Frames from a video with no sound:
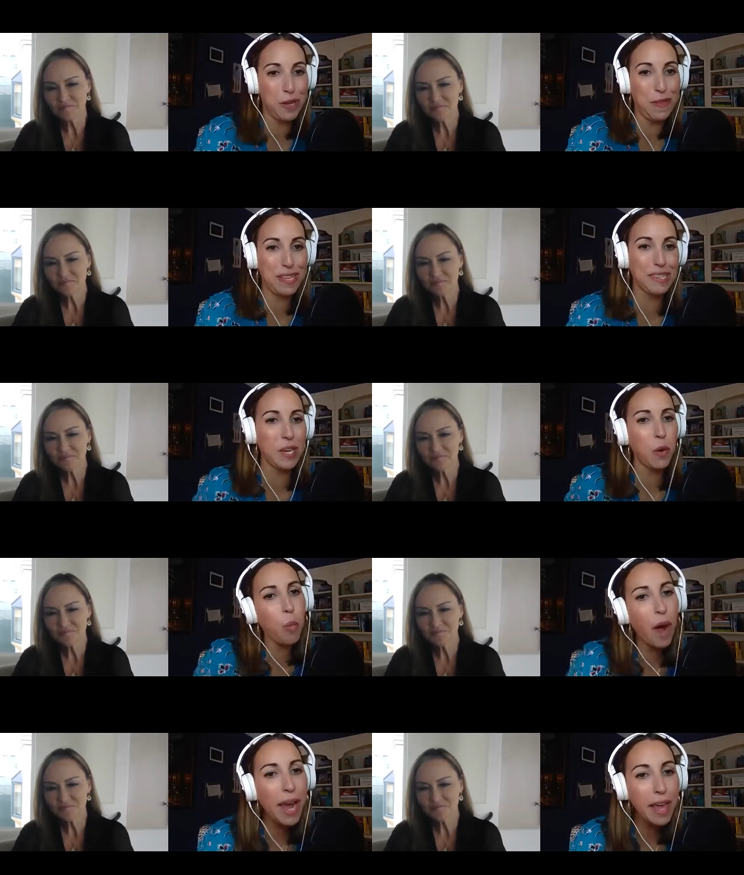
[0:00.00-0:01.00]
Speaker 1: in this? Like,
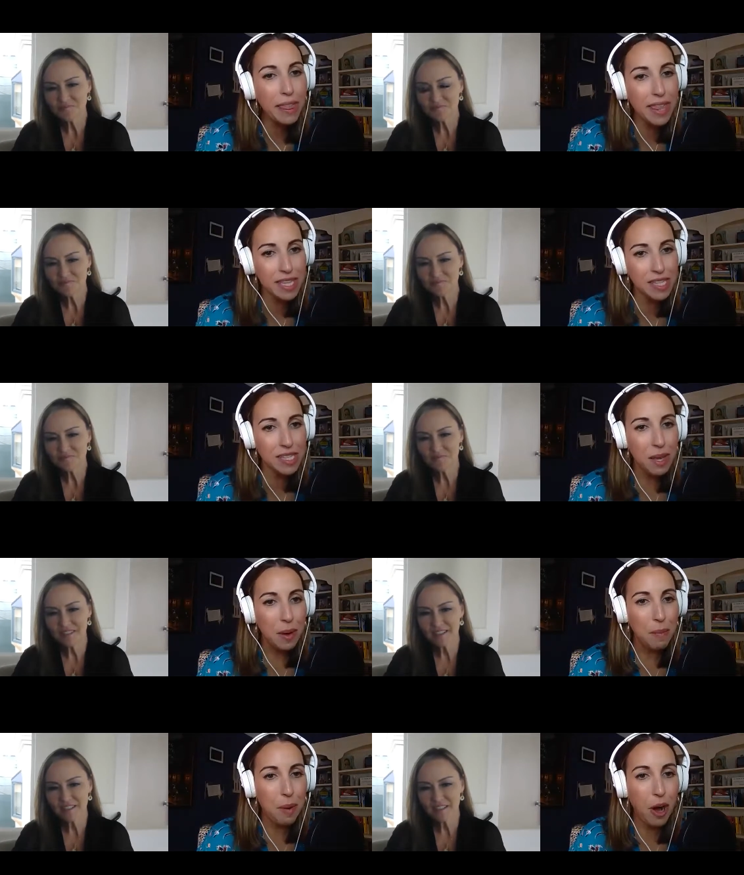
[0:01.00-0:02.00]
why this
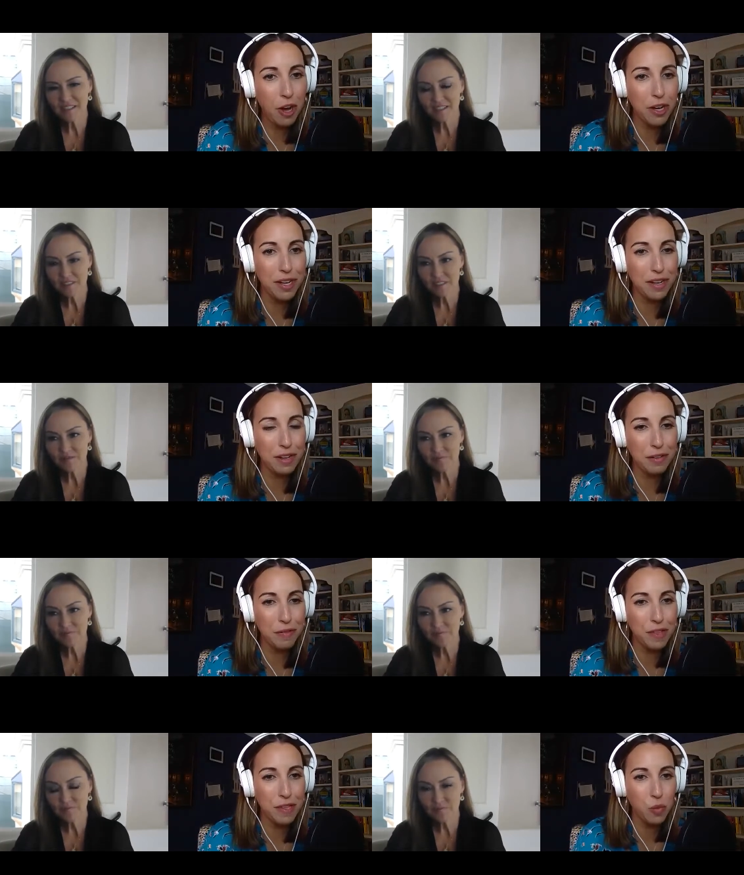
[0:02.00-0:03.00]
part
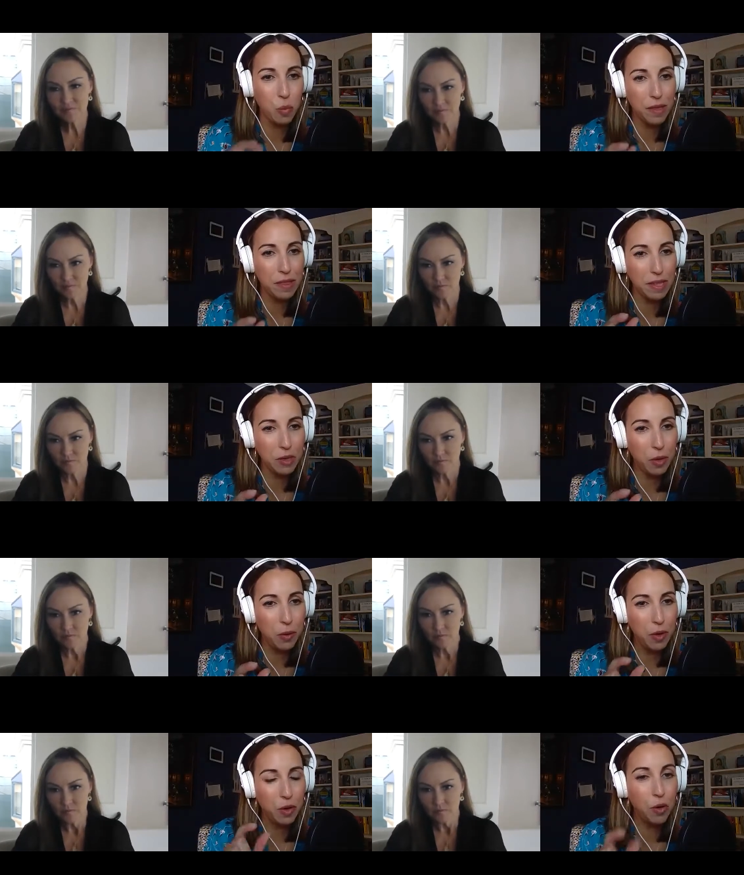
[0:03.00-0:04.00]
of this one little
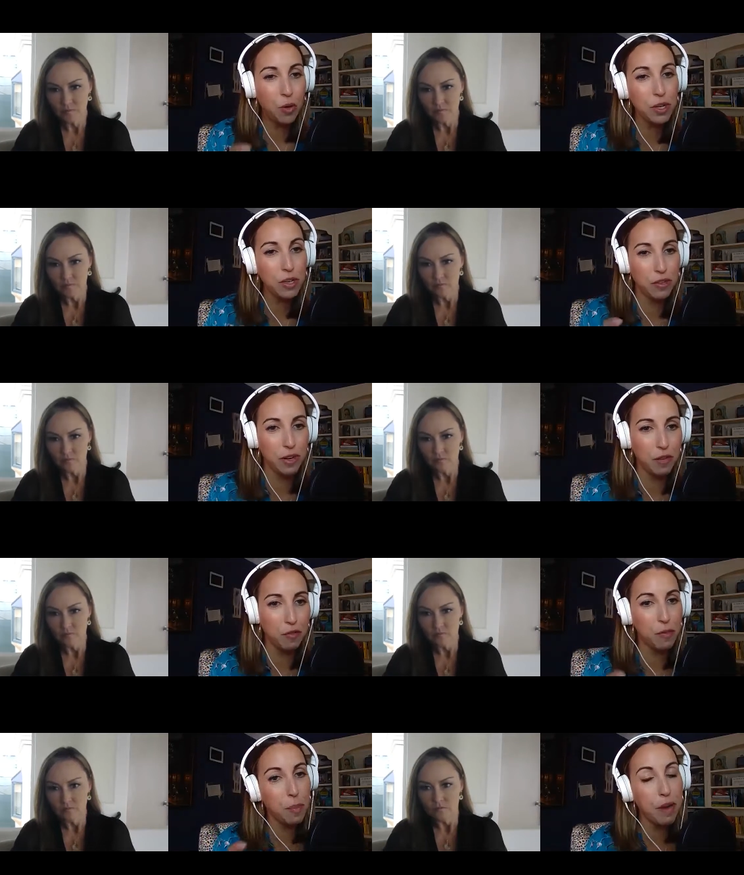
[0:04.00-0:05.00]
corner of
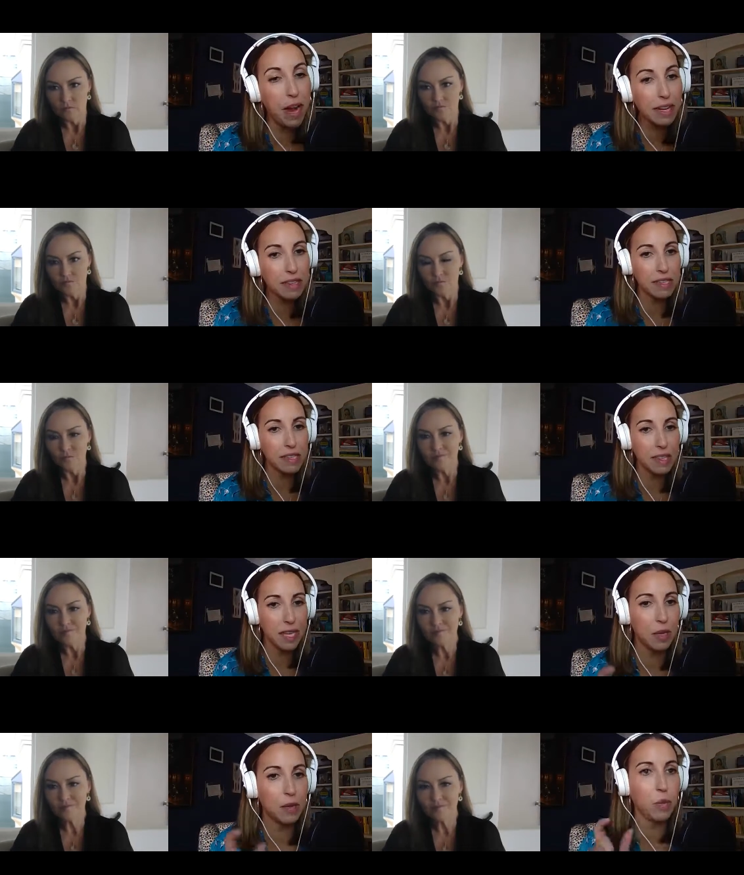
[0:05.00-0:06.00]
the practice?
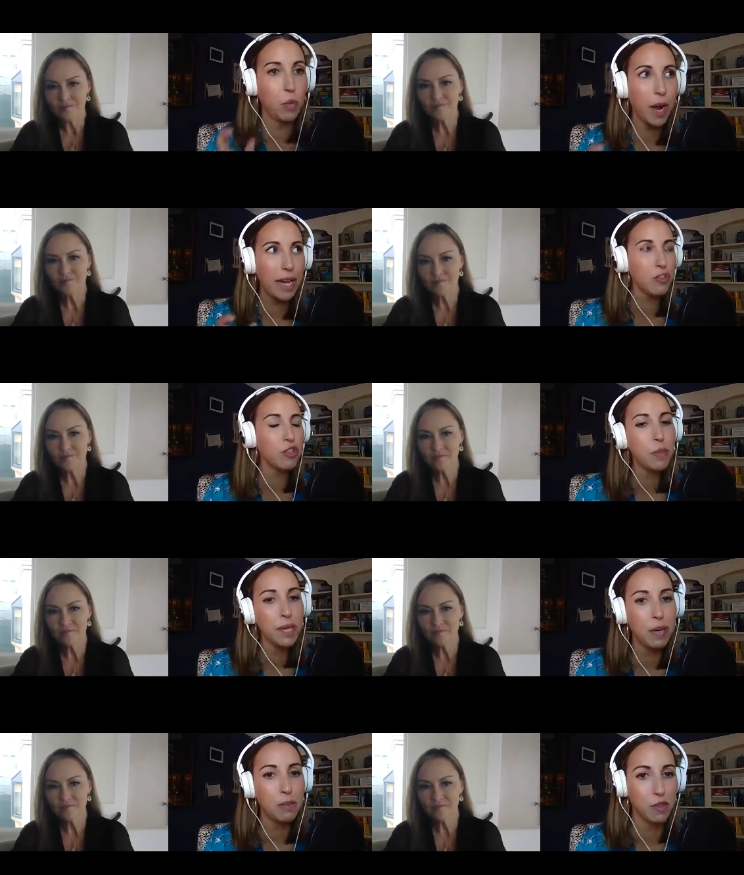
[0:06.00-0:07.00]
Like, why did you
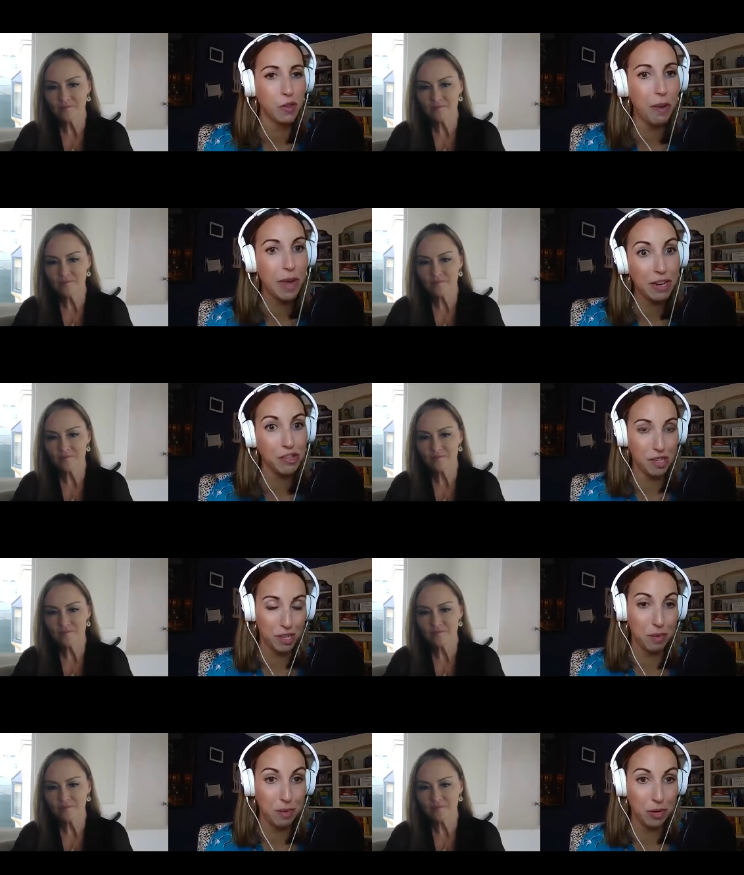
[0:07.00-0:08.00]
become so
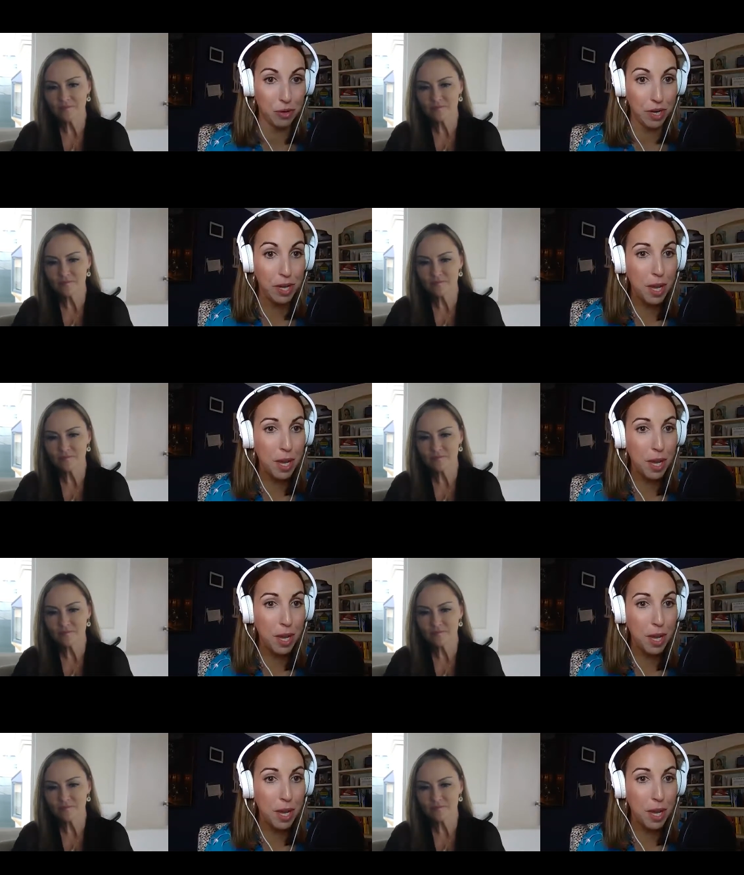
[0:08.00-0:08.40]
passionate about it?